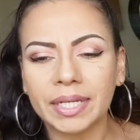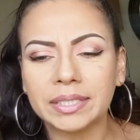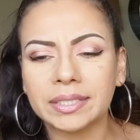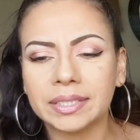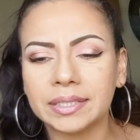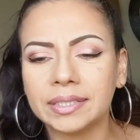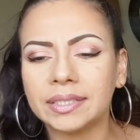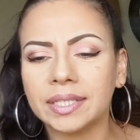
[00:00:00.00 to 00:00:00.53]
It's
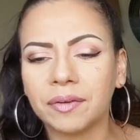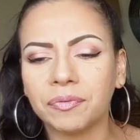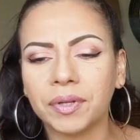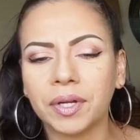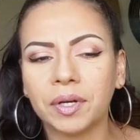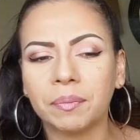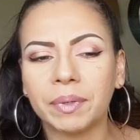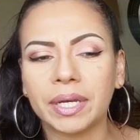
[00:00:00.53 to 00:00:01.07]

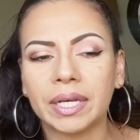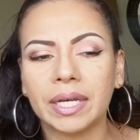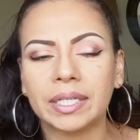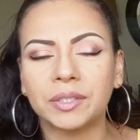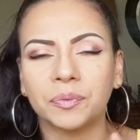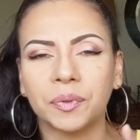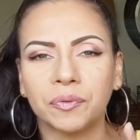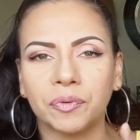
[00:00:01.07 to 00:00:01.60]
definitely going to be a
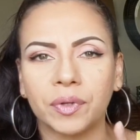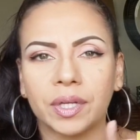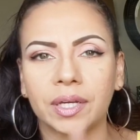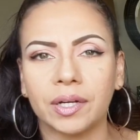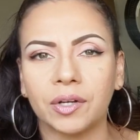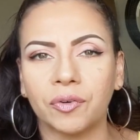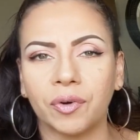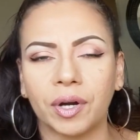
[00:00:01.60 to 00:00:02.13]
nice one for the
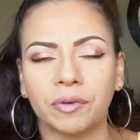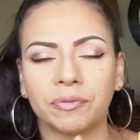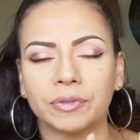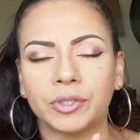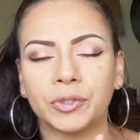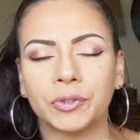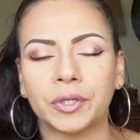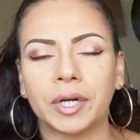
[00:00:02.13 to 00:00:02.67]
younger crowd for
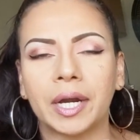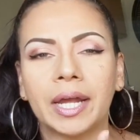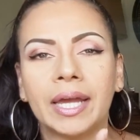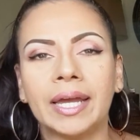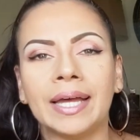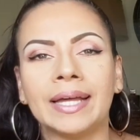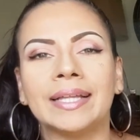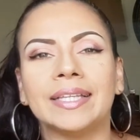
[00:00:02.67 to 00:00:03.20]
sure.
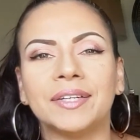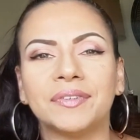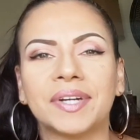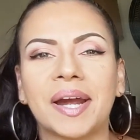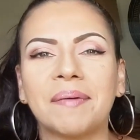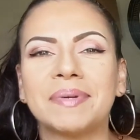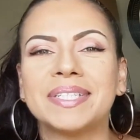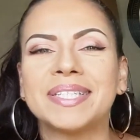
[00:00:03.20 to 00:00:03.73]
Leave your
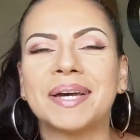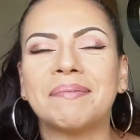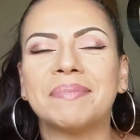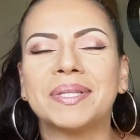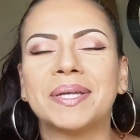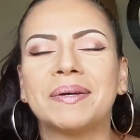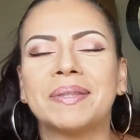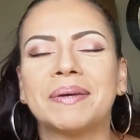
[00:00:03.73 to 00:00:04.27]
comments down
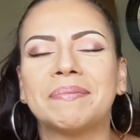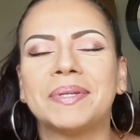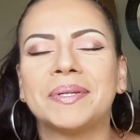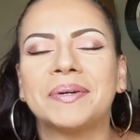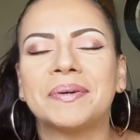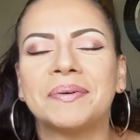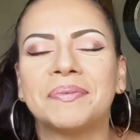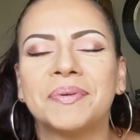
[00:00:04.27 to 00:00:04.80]
below. Let me
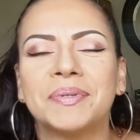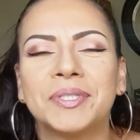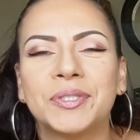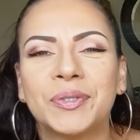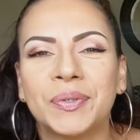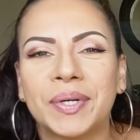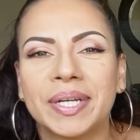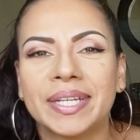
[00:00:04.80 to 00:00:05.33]
know if you
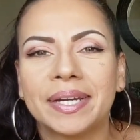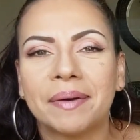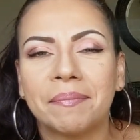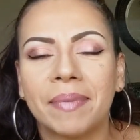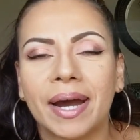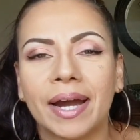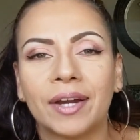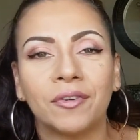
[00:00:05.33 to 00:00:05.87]
enjoyed
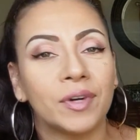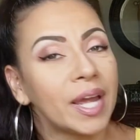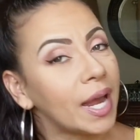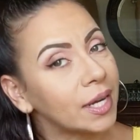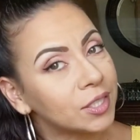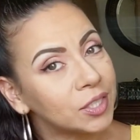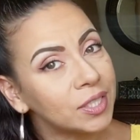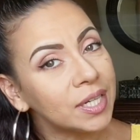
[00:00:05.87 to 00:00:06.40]
my
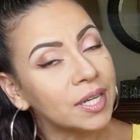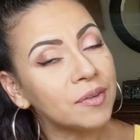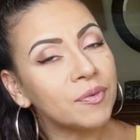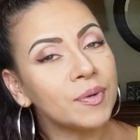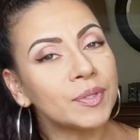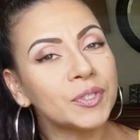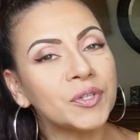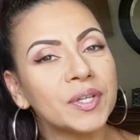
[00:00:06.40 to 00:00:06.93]
reaction. And if
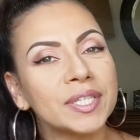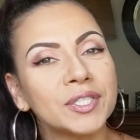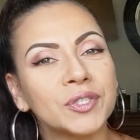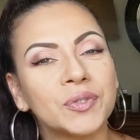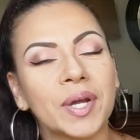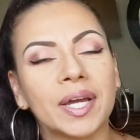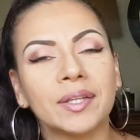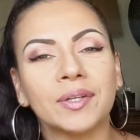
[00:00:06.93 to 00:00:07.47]
you enjoyed this
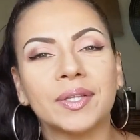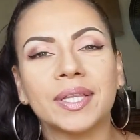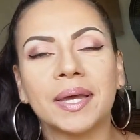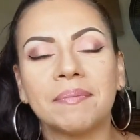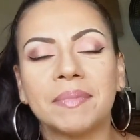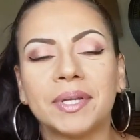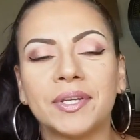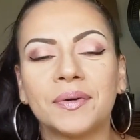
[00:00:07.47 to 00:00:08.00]
trailer,
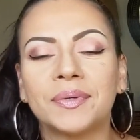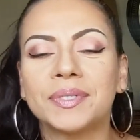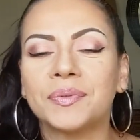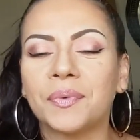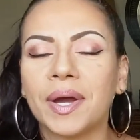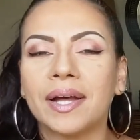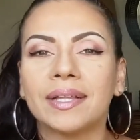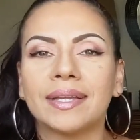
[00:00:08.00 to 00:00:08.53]
let me know as
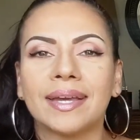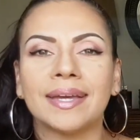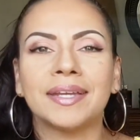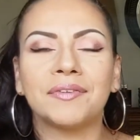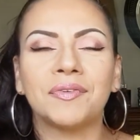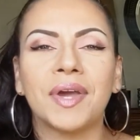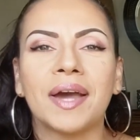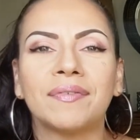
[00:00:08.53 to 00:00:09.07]
well. And
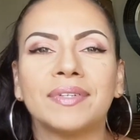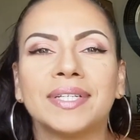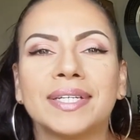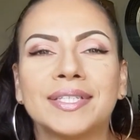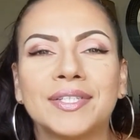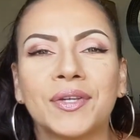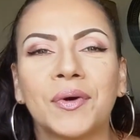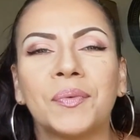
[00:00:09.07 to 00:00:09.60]
if you haven't
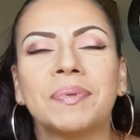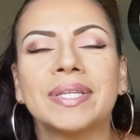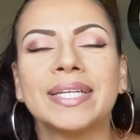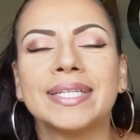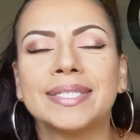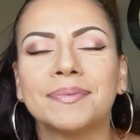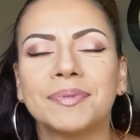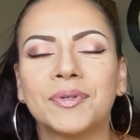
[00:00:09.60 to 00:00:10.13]
done so,
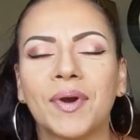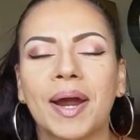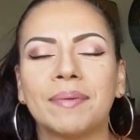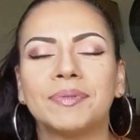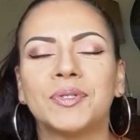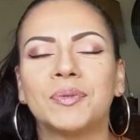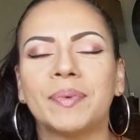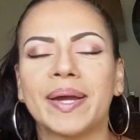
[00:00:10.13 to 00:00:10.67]
please
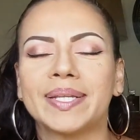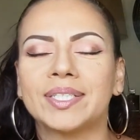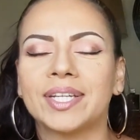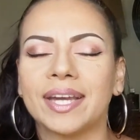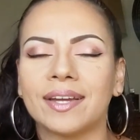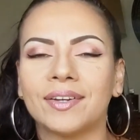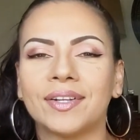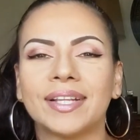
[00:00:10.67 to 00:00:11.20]
subscribe to my
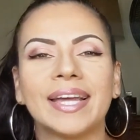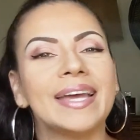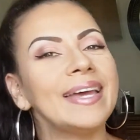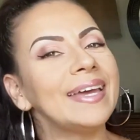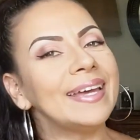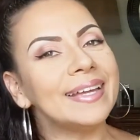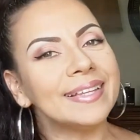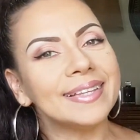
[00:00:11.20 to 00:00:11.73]
channel.
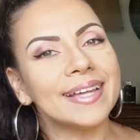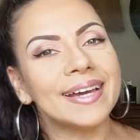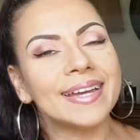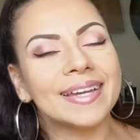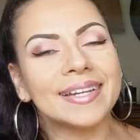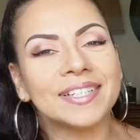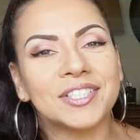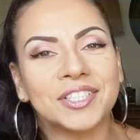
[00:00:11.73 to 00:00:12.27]
Hit
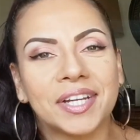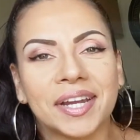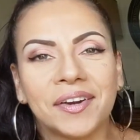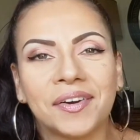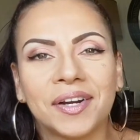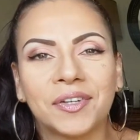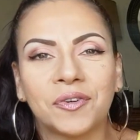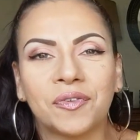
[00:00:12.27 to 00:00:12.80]
like,
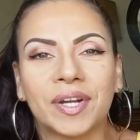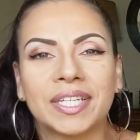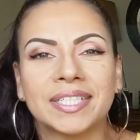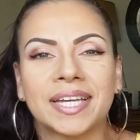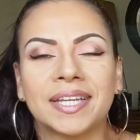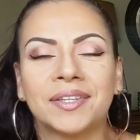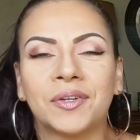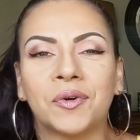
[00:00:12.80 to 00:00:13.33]
share, and don't forget
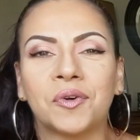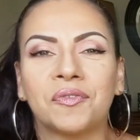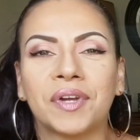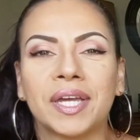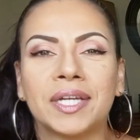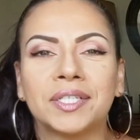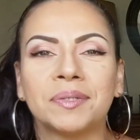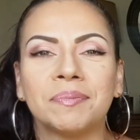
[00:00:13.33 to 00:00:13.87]
to hit the
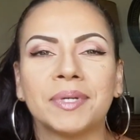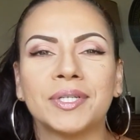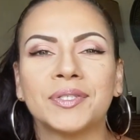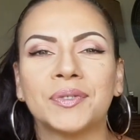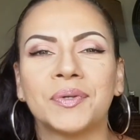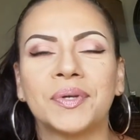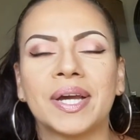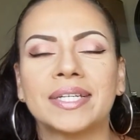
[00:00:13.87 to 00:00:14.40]
notification bell
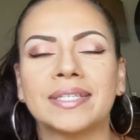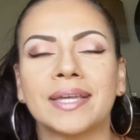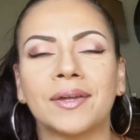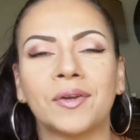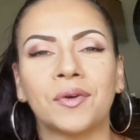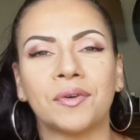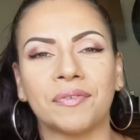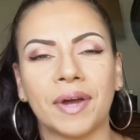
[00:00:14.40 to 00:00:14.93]
so you guys can
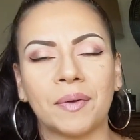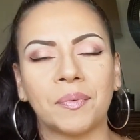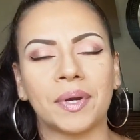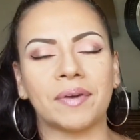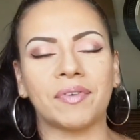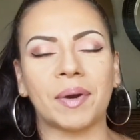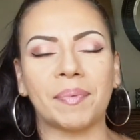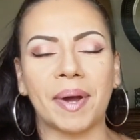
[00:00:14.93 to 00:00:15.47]
get notified
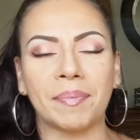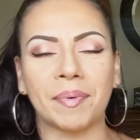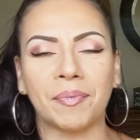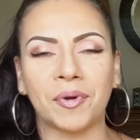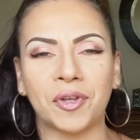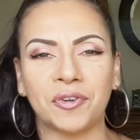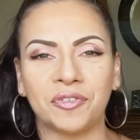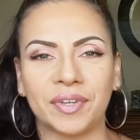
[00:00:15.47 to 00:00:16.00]
whenever I pop up
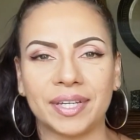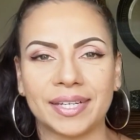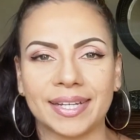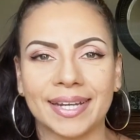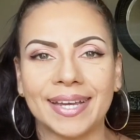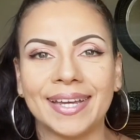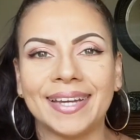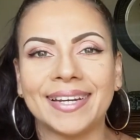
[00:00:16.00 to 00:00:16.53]
on your feed.
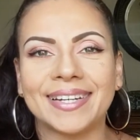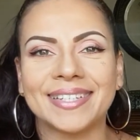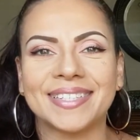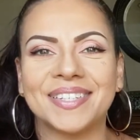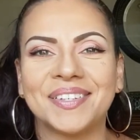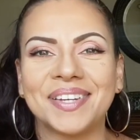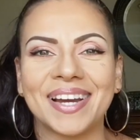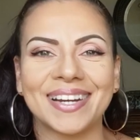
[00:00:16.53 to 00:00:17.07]
I'll
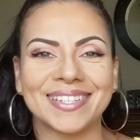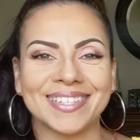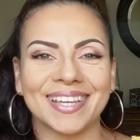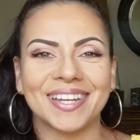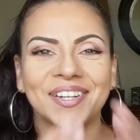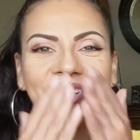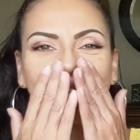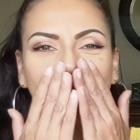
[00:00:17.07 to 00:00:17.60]
see you guys
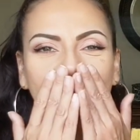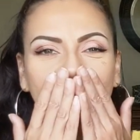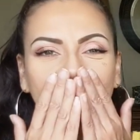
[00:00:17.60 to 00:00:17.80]
later.